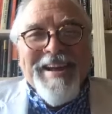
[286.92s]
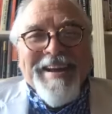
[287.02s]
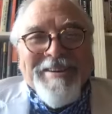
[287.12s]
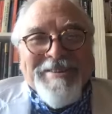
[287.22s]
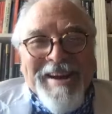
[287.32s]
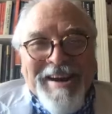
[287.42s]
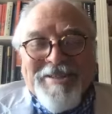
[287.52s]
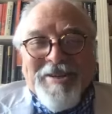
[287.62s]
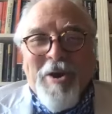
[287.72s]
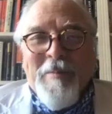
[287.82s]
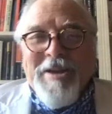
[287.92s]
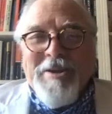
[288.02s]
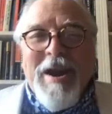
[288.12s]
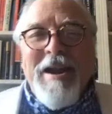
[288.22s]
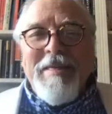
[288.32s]
who's asked to comment
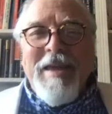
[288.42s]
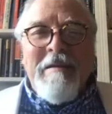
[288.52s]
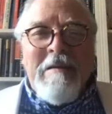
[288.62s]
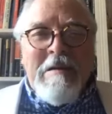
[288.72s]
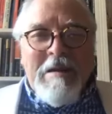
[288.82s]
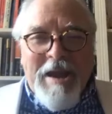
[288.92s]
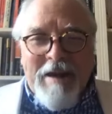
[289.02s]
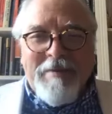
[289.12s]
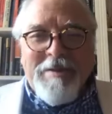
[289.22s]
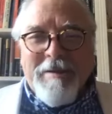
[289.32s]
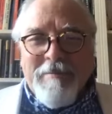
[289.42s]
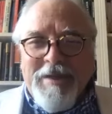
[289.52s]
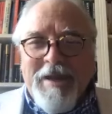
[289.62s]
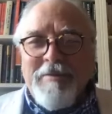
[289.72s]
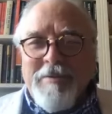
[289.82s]
on anything covers
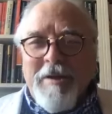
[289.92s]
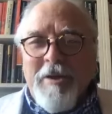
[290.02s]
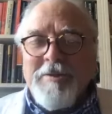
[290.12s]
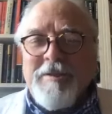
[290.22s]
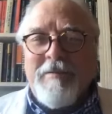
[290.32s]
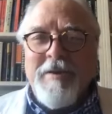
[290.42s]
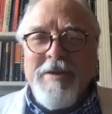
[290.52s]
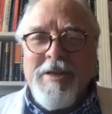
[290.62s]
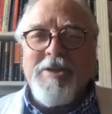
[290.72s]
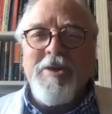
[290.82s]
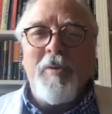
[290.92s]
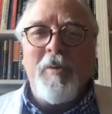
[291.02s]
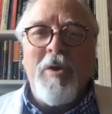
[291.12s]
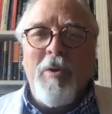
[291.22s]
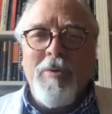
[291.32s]
themselves with lots of conditional
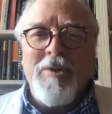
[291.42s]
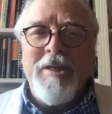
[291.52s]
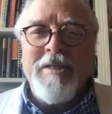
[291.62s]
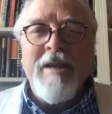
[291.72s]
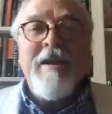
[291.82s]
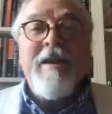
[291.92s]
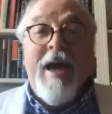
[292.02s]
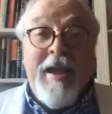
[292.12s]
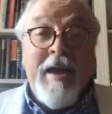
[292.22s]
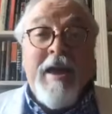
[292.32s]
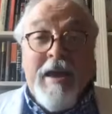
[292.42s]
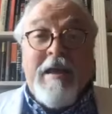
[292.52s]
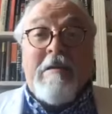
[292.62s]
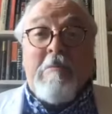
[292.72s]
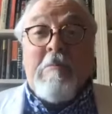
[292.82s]
clauses, like
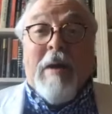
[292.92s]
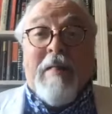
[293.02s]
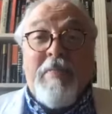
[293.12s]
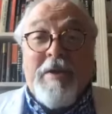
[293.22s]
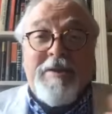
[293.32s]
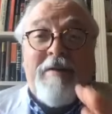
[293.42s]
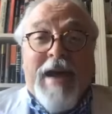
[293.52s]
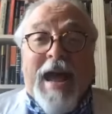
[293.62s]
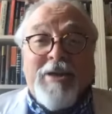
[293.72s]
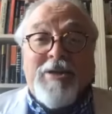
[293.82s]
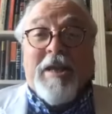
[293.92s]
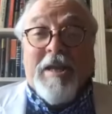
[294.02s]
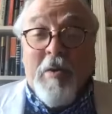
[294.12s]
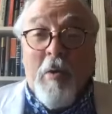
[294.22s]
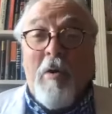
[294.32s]
when there's a
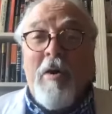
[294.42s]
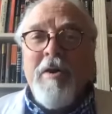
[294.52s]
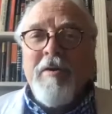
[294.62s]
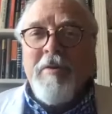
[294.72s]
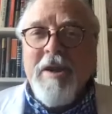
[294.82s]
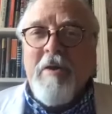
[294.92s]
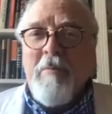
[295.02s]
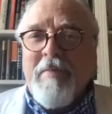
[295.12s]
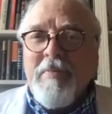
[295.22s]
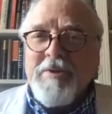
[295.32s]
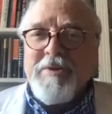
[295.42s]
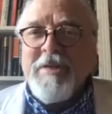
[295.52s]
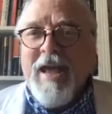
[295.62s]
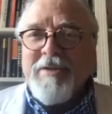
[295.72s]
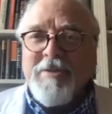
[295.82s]
vaccine or when there's
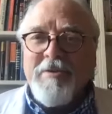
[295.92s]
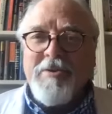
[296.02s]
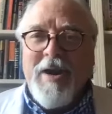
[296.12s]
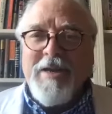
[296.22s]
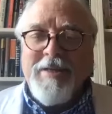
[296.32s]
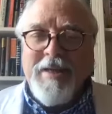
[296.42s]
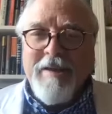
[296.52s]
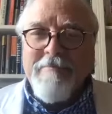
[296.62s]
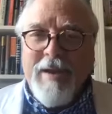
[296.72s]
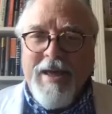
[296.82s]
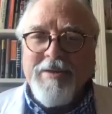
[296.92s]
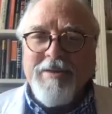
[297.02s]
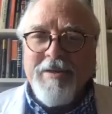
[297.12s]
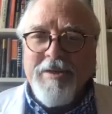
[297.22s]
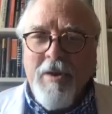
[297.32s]
test and tracing in place
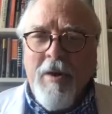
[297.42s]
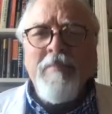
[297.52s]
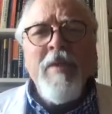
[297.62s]
and so on.